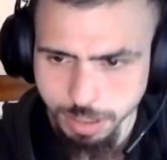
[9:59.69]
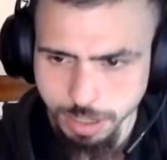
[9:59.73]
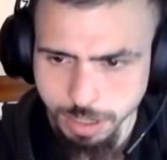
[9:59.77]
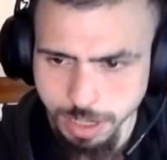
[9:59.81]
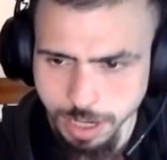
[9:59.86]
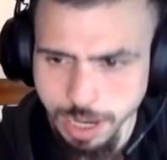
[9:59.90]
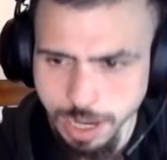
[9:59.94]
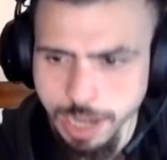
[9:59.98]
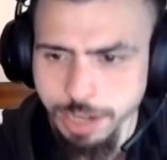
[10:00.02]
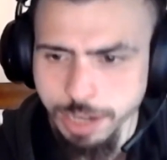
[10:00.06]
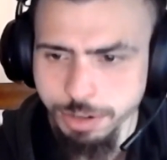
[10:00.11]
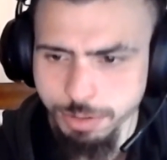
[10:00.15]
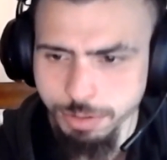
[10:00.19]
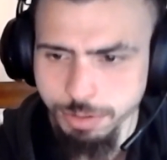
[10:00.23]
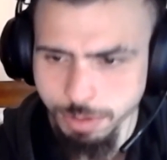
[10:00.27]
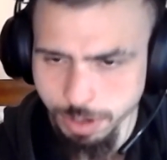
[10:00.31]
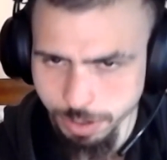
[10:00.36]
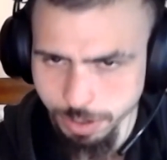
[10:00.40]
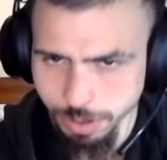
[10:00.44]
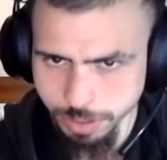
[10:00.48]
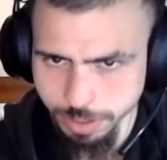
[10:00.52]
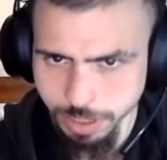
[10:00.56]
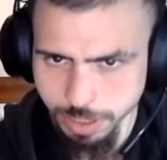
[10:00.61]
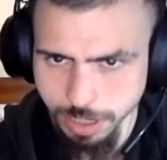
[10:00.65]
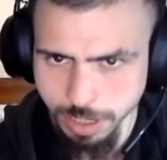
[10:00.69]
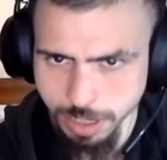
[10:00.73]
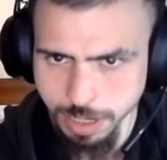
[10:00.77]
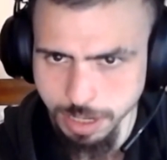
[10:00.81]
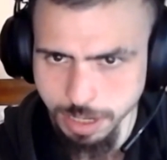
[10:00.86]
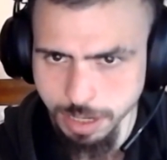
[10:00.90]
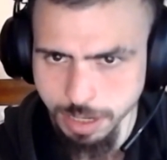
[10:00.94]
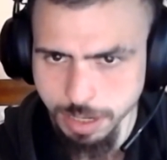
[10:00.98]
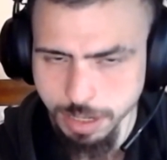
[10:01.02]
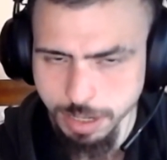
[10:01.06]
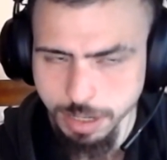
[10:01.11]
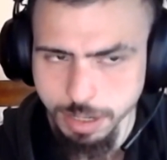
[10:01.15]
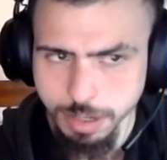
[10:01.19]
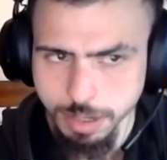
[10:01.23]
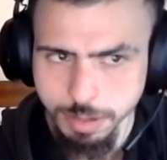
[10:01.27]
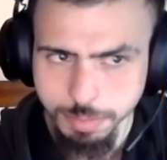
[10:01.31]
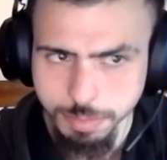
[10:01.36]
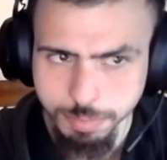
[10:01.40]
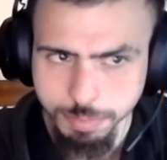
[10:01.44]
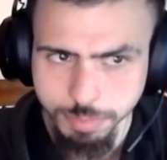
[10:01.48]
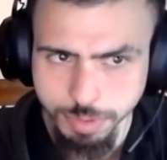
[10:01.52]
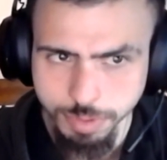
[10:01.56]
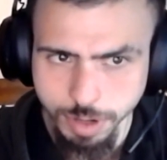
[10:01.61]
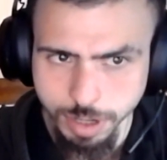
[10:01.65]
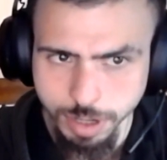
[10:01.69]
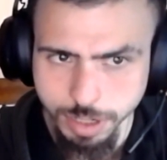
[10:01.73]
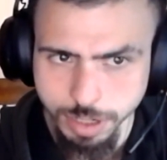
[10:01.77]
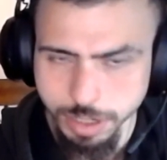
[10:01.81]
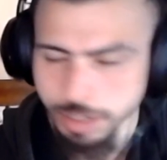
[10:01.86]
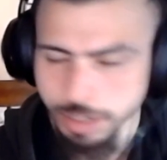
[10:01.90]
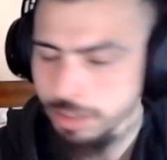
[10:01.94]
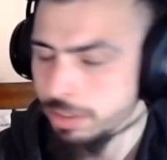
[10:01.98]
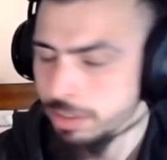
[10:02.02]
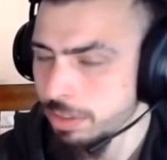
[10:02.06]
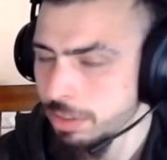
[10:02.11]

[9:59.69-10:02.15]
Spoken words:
a high quality product.